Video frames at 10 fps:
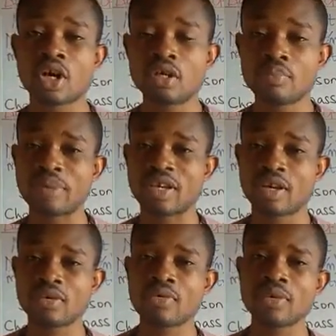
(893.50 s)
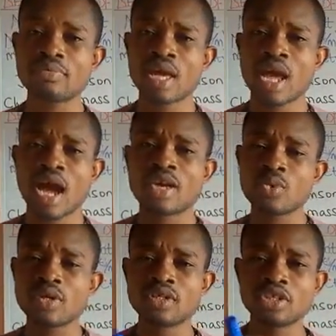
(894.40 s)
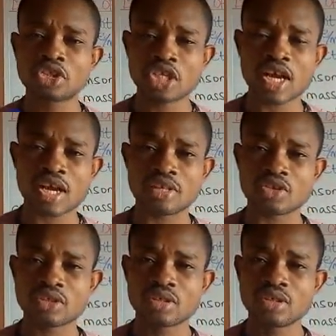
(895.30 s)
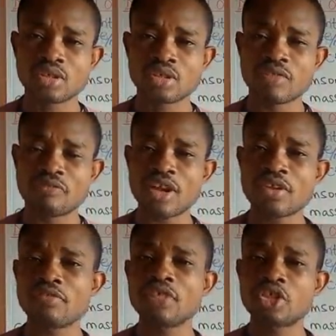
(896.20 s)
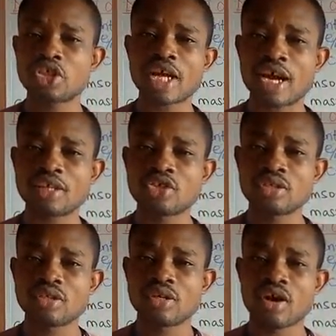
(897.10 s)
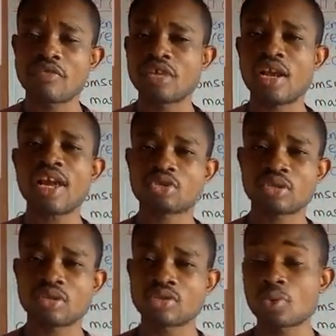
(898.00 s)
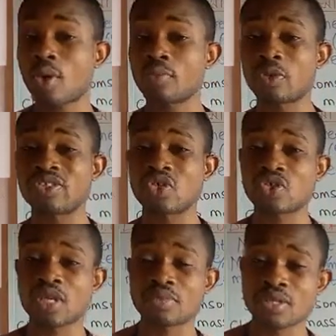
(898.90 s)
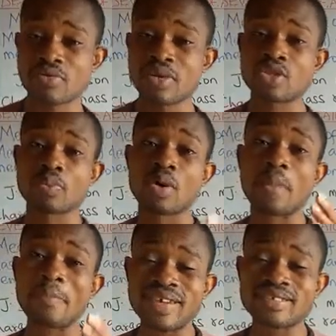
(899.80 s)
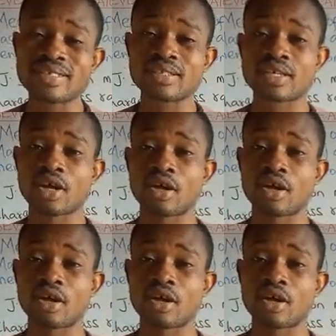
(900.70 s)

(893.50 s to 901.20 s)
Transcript: coulomb per kilogram, and we know the charge, the value of the charge of an electron to be 1.6 times 10 raised to power minus 19